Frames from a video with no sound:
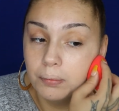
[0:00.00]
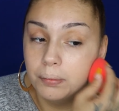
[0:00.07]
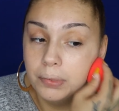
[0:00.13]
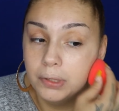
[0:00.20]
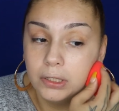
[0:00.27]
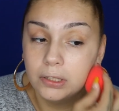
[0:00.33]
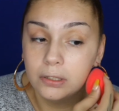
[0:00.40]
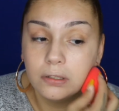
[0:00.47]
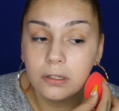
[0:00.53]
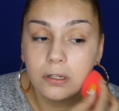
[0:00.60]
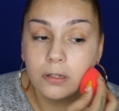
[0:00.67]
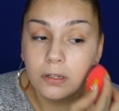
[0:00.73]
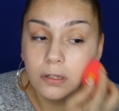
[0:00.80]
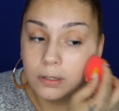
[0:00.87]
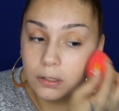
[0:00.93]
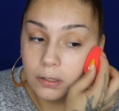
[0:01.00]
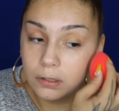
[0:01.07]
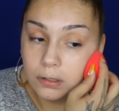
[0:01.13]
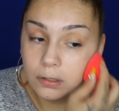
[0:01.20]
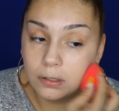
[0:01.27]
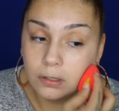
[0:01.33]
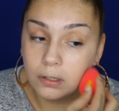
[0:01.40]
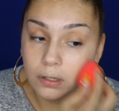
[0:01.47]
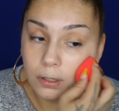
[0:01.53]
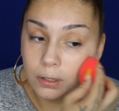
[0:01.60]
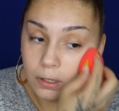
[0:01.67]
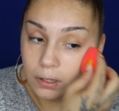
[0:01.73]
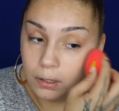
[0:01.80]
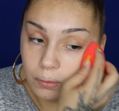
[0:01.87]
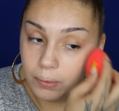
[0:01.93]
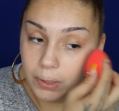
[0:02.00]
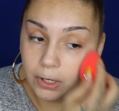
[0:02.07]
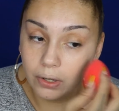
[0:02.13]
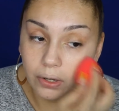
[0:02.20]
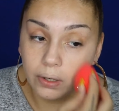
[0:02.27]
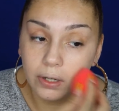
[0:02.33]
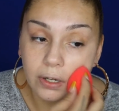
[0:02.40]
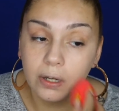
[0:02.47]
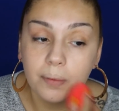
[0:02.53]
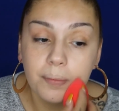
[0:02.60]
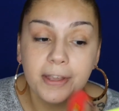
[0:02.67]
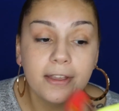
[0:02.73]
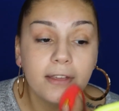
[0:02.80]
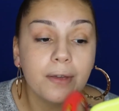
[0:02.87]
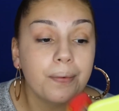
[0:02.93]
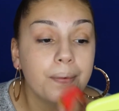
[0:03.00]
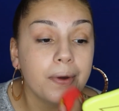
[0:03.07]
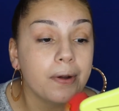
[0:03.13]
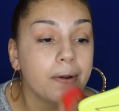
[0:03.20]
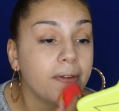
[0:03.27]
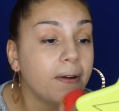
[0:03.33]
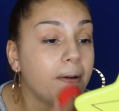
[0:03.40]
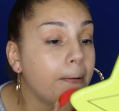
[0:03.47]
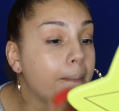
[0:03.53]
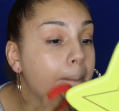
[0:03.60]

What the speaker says: but we are gonna make it work.